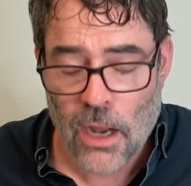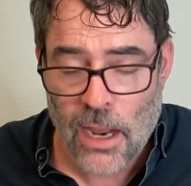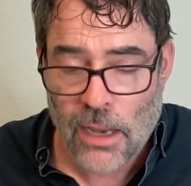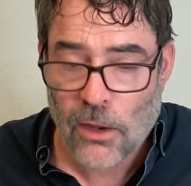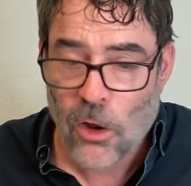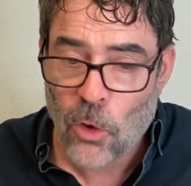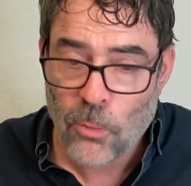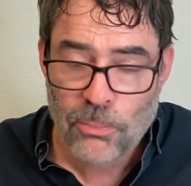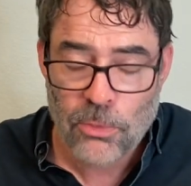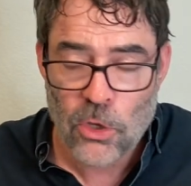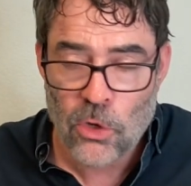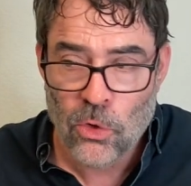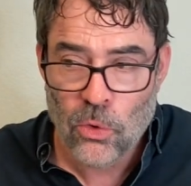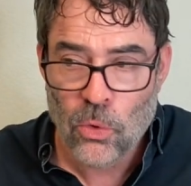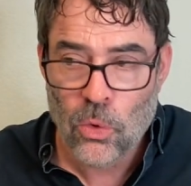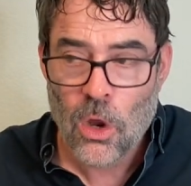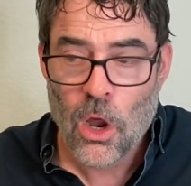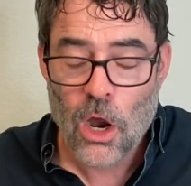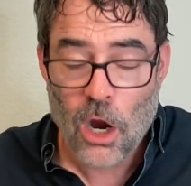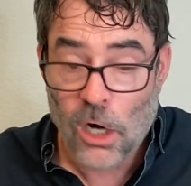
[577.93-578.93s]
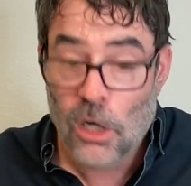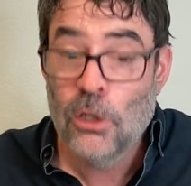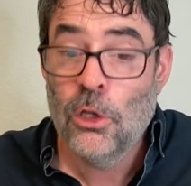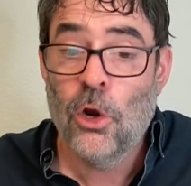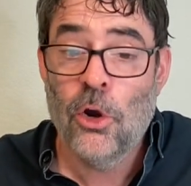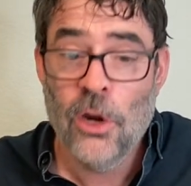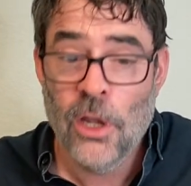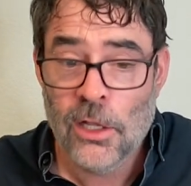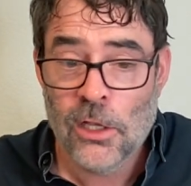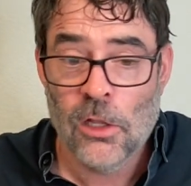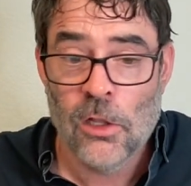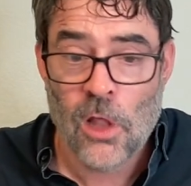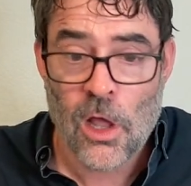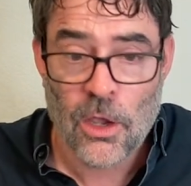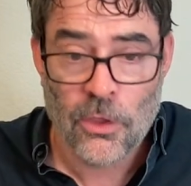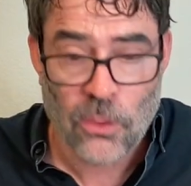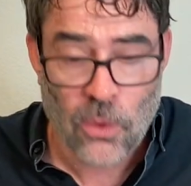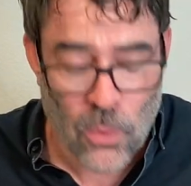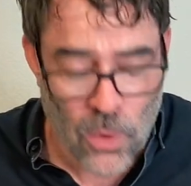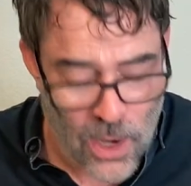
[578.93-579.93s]
I hope you are learning
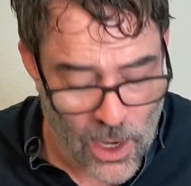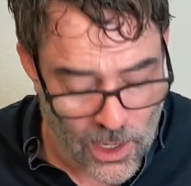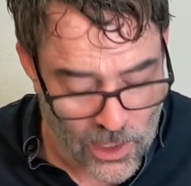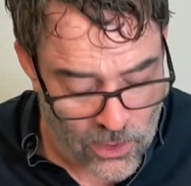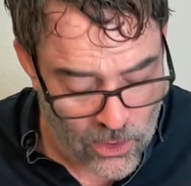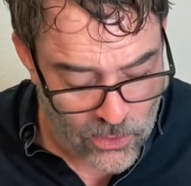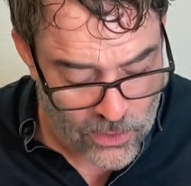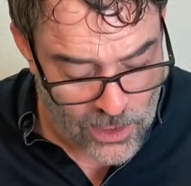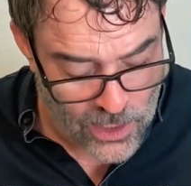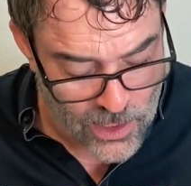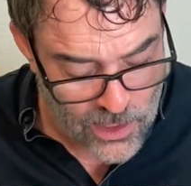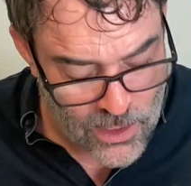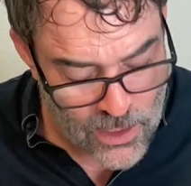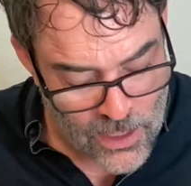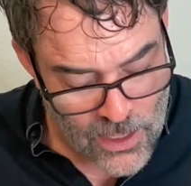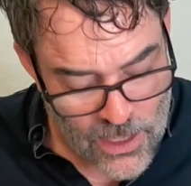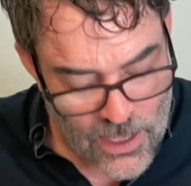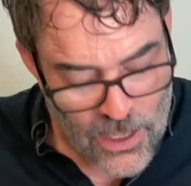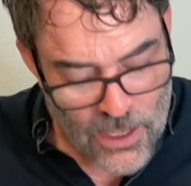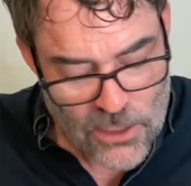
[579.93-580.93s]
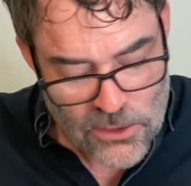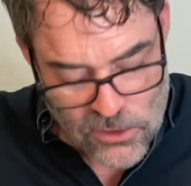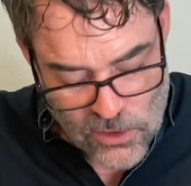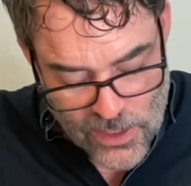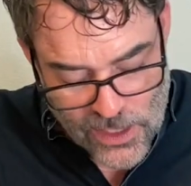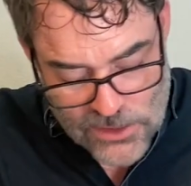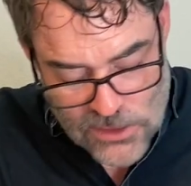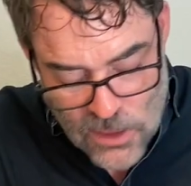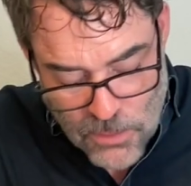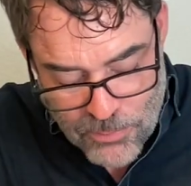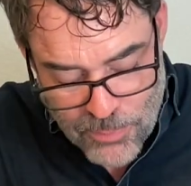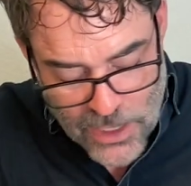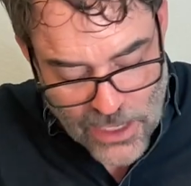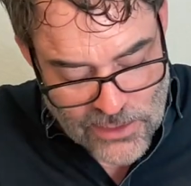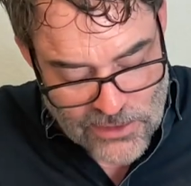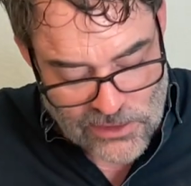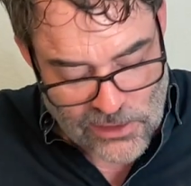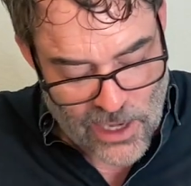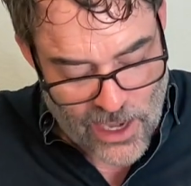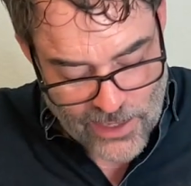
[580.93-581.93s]
along the way, okay? So that's the
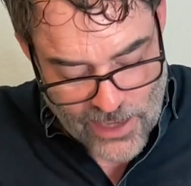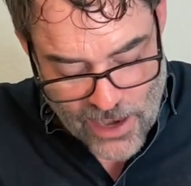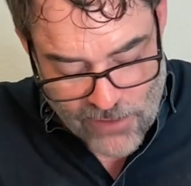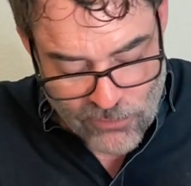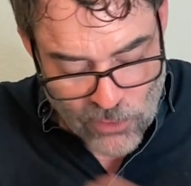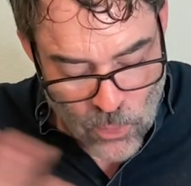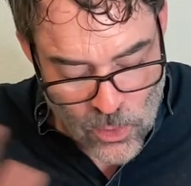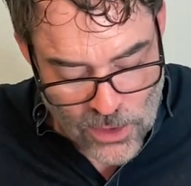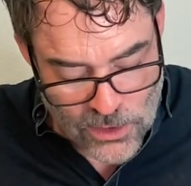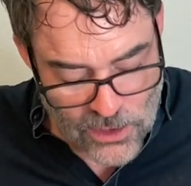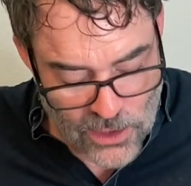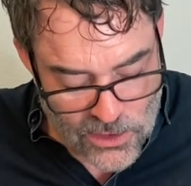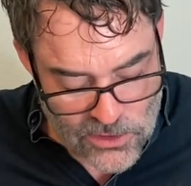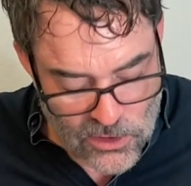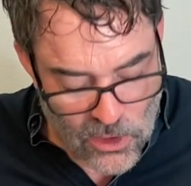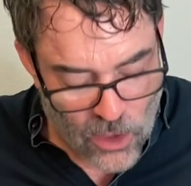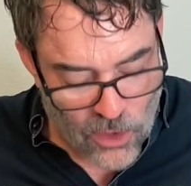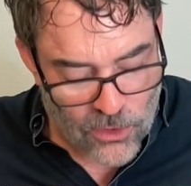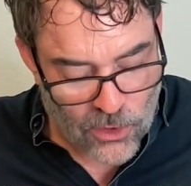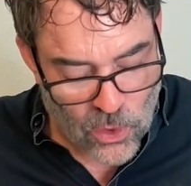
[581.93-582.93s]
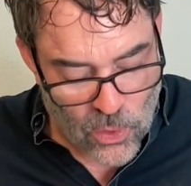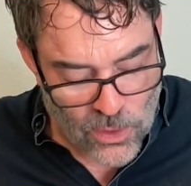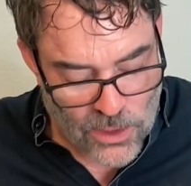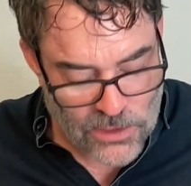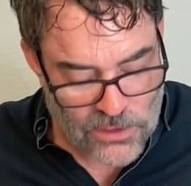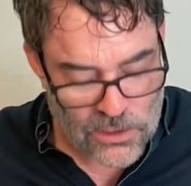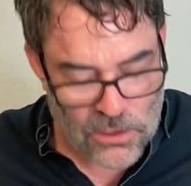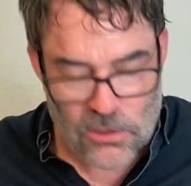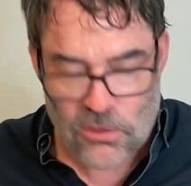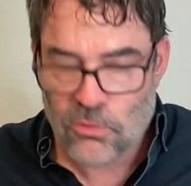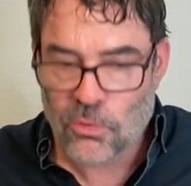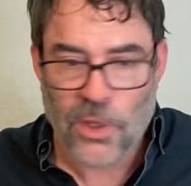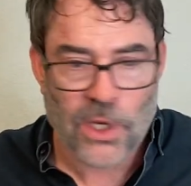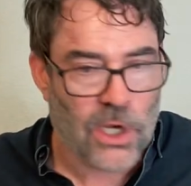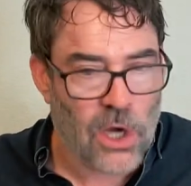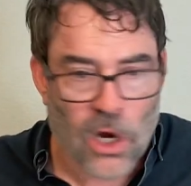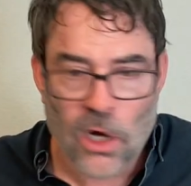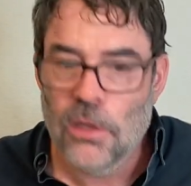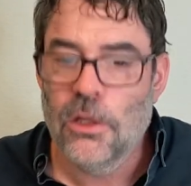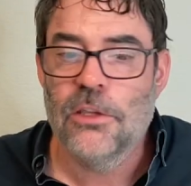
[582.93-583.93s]
baseline. Everyone does all the quizzes
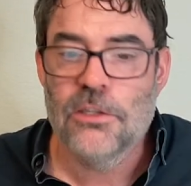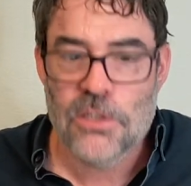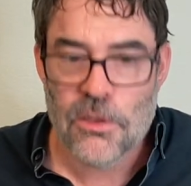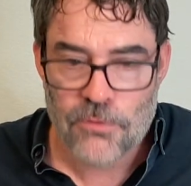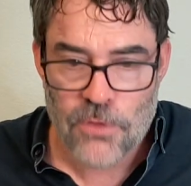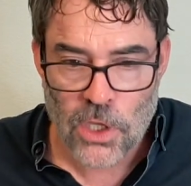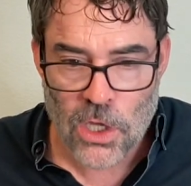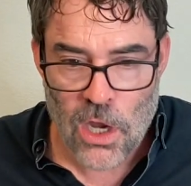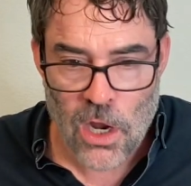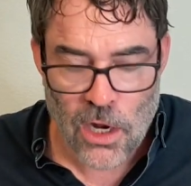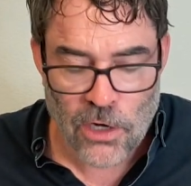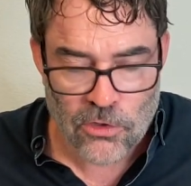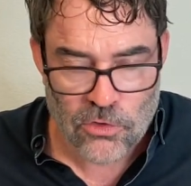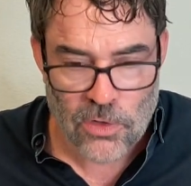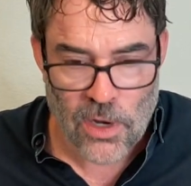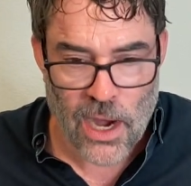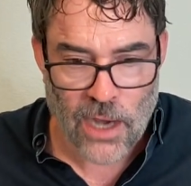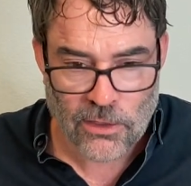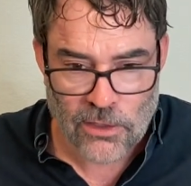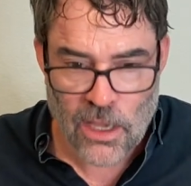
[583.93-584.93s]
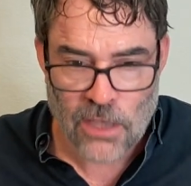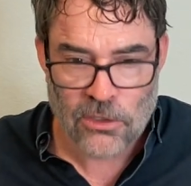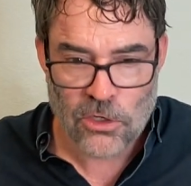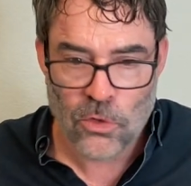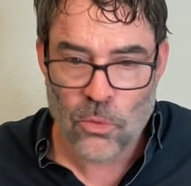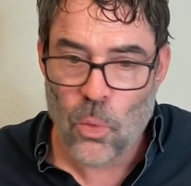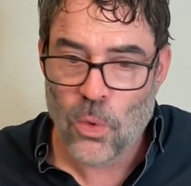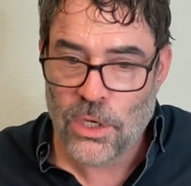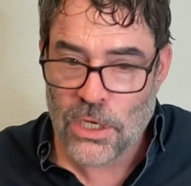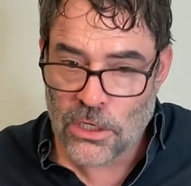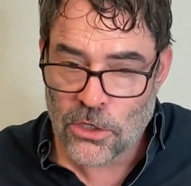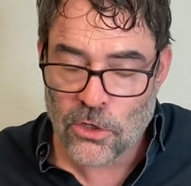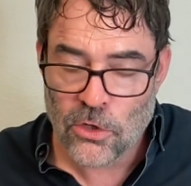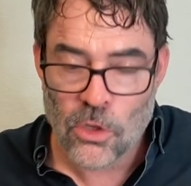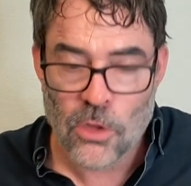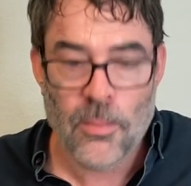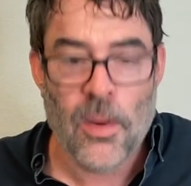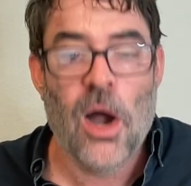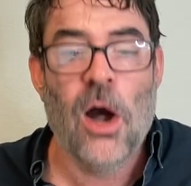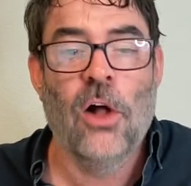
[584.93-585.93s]
regardless of the contract, and you need to do
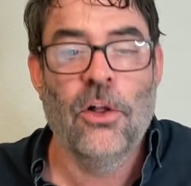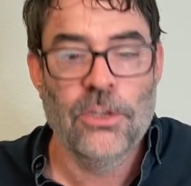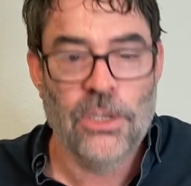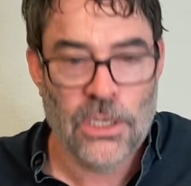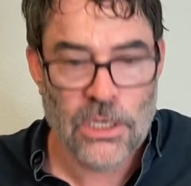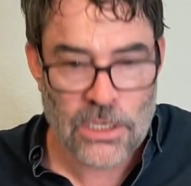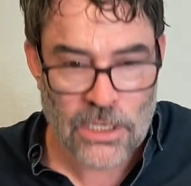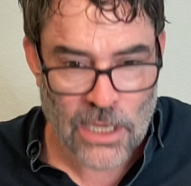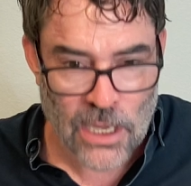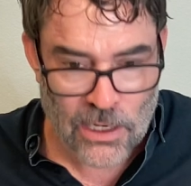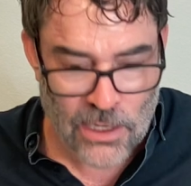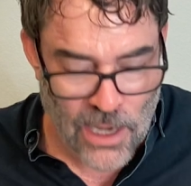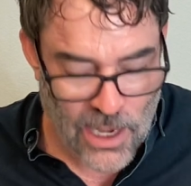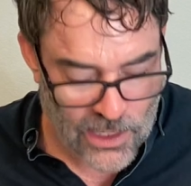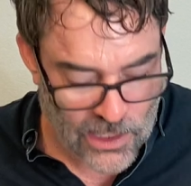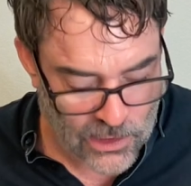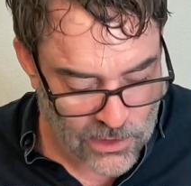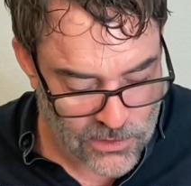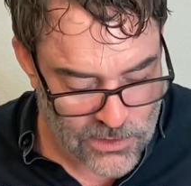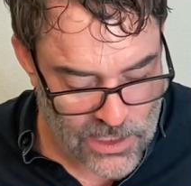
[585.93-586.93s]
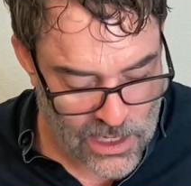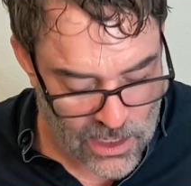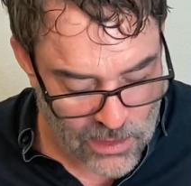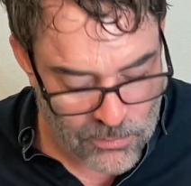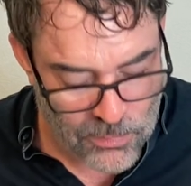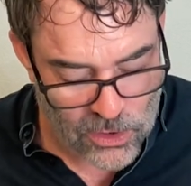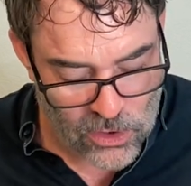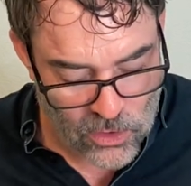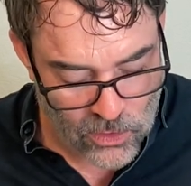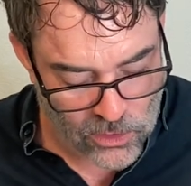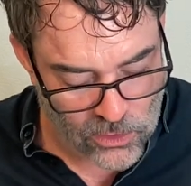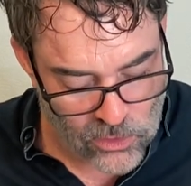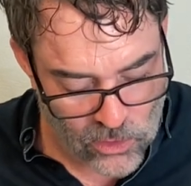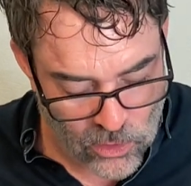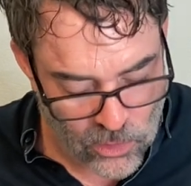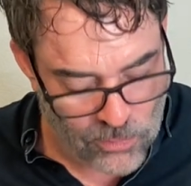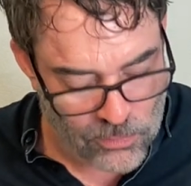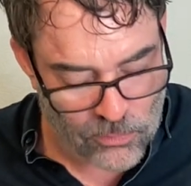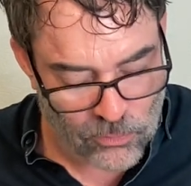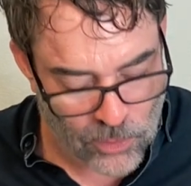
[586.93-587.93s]
them all, and you need to get 9 out of 10, but you can
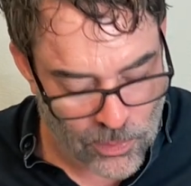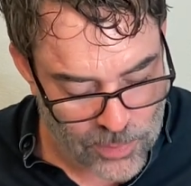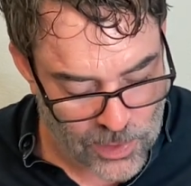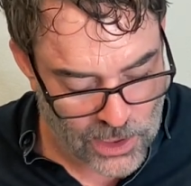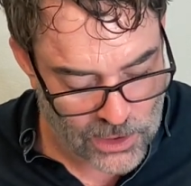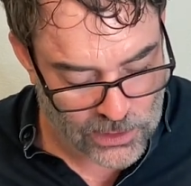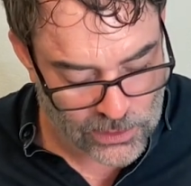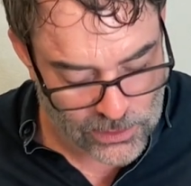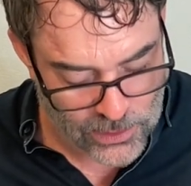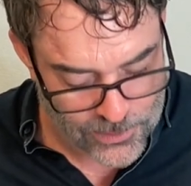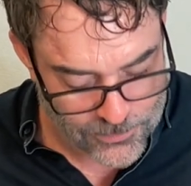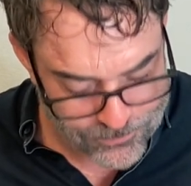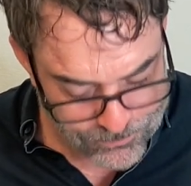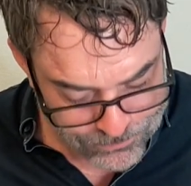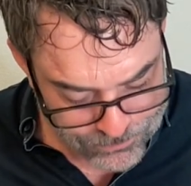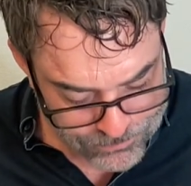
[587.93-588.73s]
do them repeatedly.